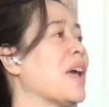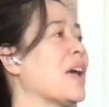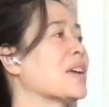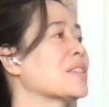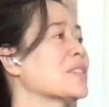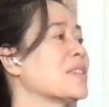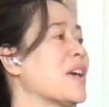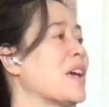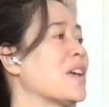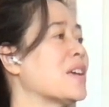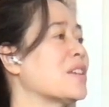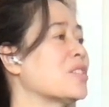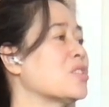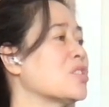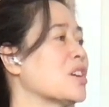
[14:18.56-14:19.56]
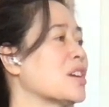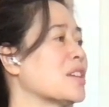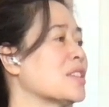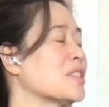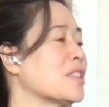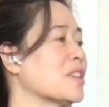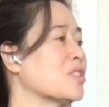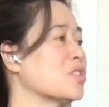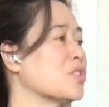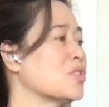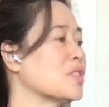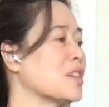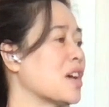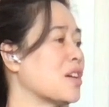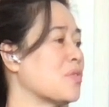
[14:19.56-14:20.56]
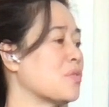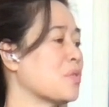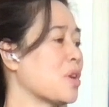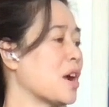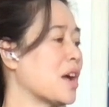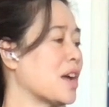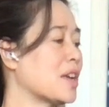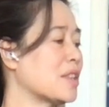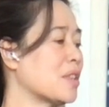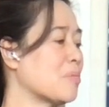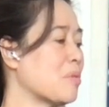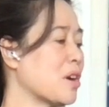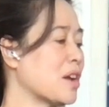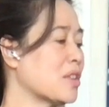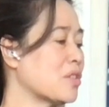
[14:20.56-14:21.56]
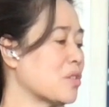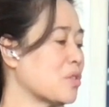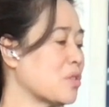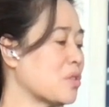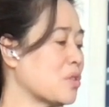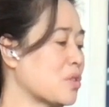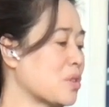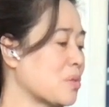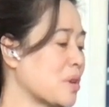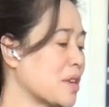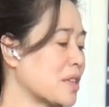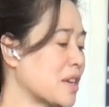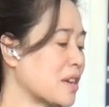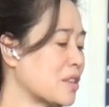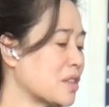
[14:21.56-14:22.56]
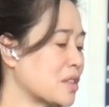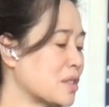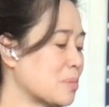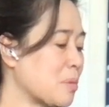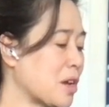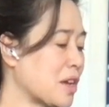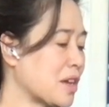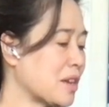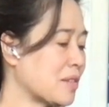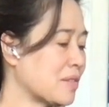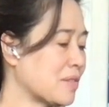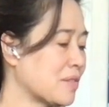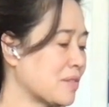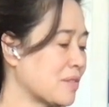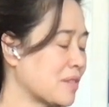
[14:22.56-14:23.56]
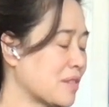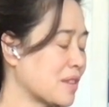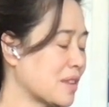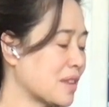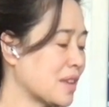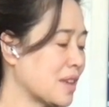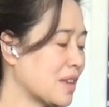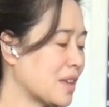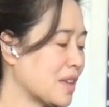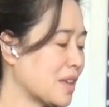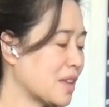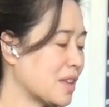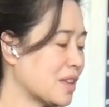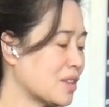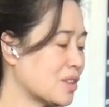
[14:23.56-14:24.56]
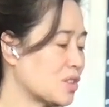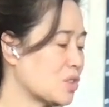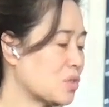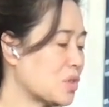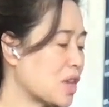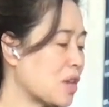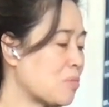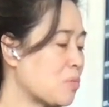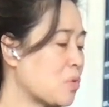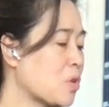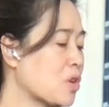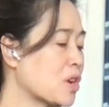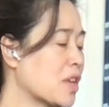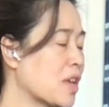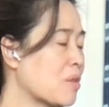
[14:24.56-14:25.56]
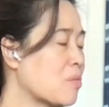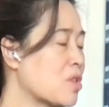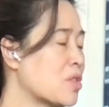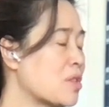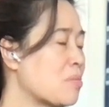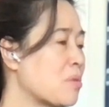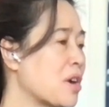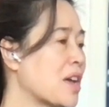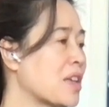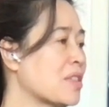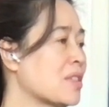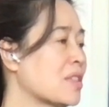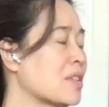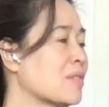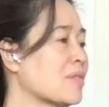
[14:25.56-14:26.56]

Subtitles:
Exhale, just let yourself ride the breath all the way down the spine. So keep working with the breath.